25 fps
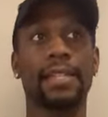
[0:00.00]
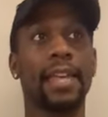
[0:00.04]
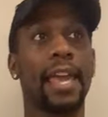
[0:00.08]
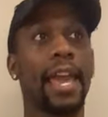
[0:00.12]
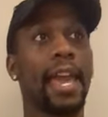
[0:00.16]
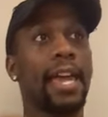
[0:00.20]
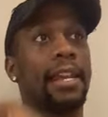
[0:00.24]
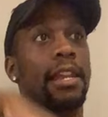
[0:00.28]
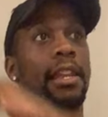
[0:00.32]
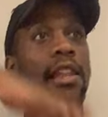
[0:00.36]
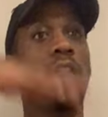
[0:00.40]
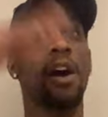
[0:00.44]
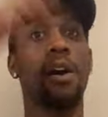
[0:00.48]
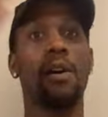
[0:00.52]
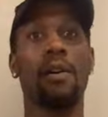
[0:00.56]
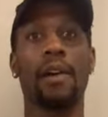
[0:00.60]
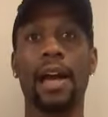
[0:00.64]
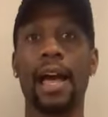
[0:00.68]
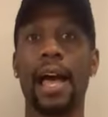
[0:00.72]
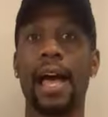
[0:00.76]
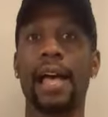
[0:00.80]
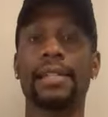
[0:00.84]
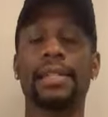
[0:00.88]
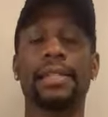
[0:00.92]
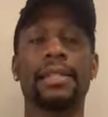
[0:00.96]
catalog
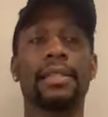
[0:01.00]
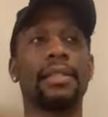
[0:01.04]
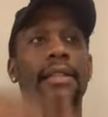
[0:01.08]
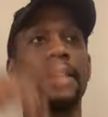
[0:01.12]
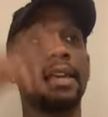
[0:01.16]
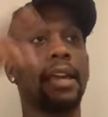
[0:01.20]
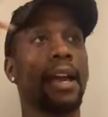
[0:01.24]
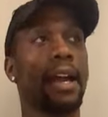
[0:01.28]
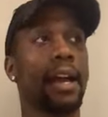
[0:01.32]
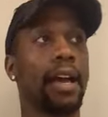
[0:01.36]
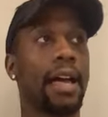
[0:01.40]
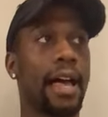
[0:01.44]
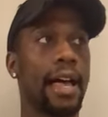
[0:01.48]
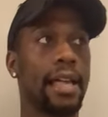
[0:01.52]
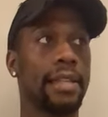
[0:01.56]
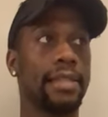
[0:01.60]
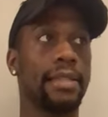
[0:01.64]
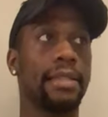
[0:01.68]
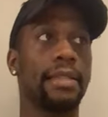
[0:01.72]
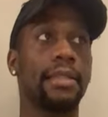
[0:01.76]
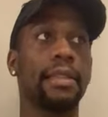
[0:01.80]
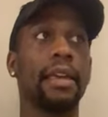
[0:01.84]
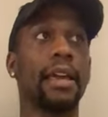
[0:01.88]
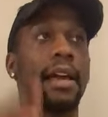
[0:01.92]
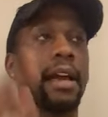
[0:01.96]
constantly and
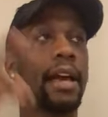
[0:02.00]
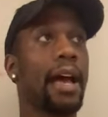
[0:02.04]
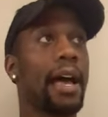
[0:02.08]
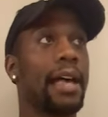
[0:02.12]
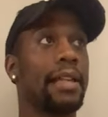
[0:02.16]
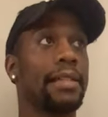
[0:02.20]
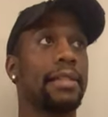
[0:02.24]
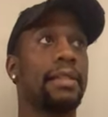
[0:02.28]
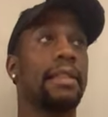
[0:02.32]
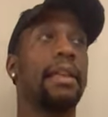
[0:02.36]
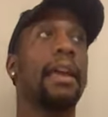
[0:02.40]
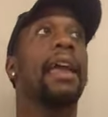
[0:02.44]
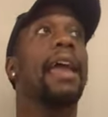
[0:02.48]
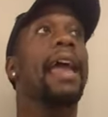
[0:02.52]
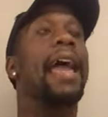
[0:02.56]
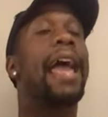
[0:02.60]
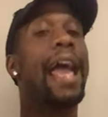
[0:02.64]
constantly and constantly.